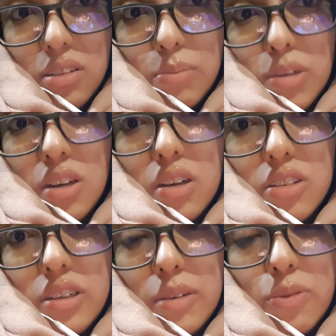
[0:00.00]
I'm not gonna
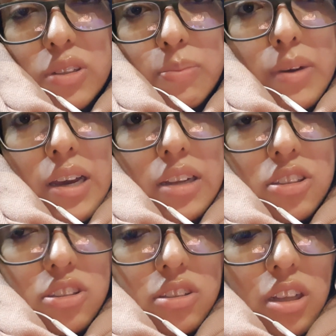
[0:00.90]
say it was bad,
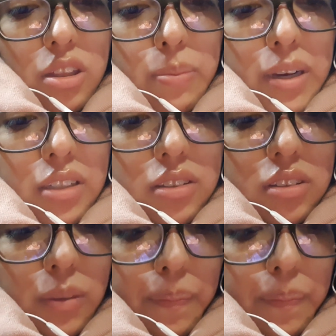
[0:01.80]
just not the best.